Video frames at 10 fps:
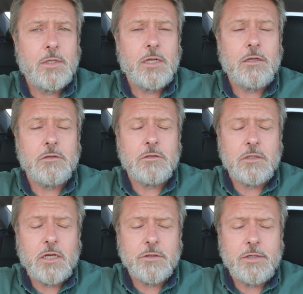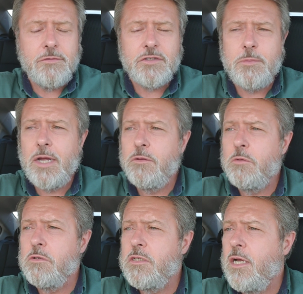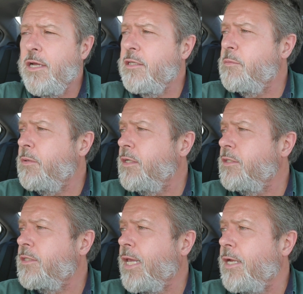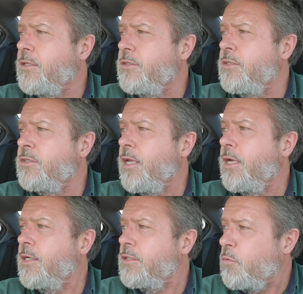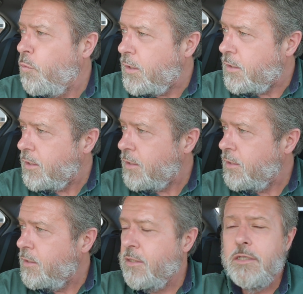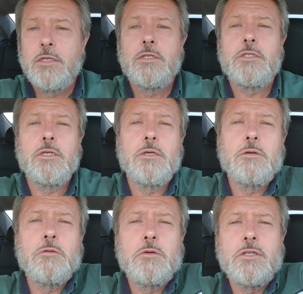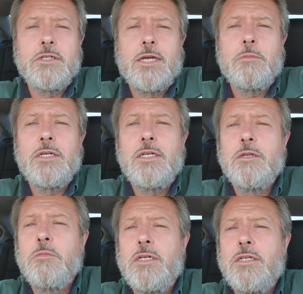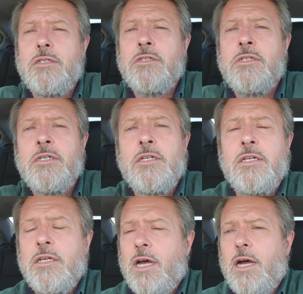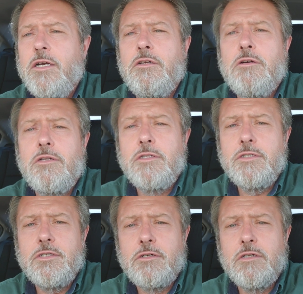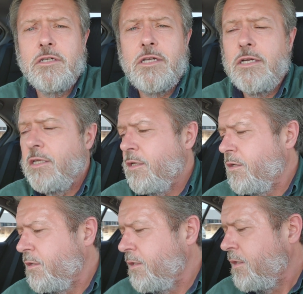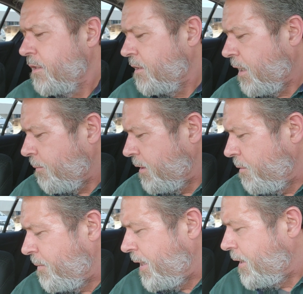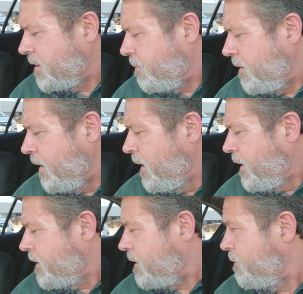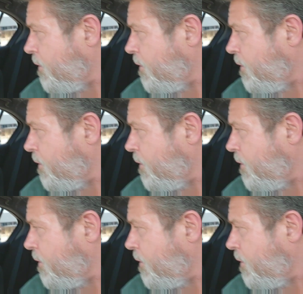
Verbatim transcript: I'll give you some outdoor shots, but it's Kansas and it's windy. So what does that mean? It means audio on this is gonna kinda not be the best, but tell you